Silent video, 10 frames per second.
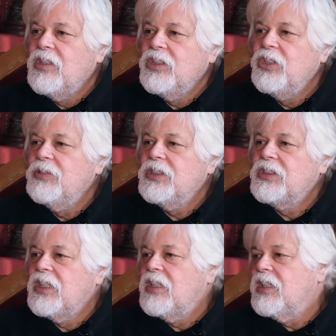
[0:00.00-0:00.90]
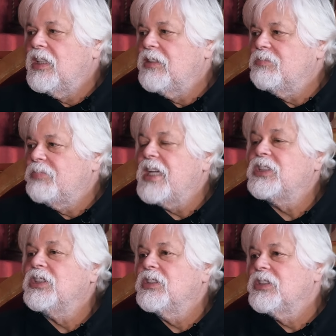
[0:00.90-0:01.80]
Humans are
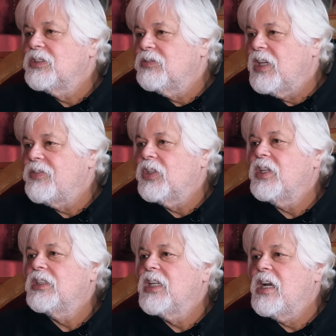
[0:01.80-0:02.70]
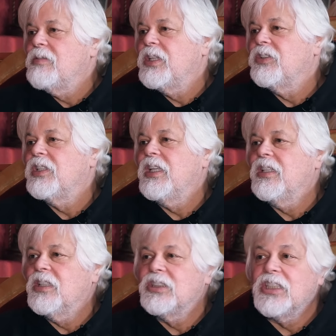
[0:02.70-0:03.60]
passengers. We're having a great time
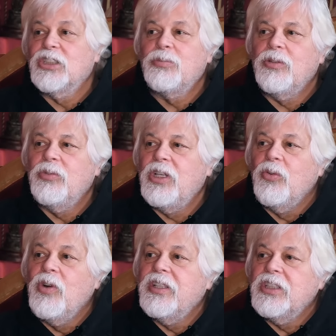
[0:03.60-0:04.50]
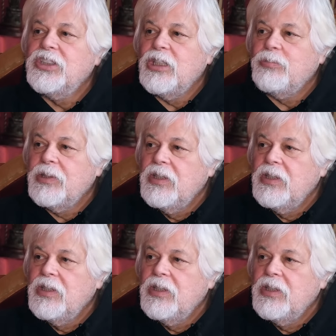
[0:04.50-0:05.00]
entertaining ourselves, but we don't run the ship.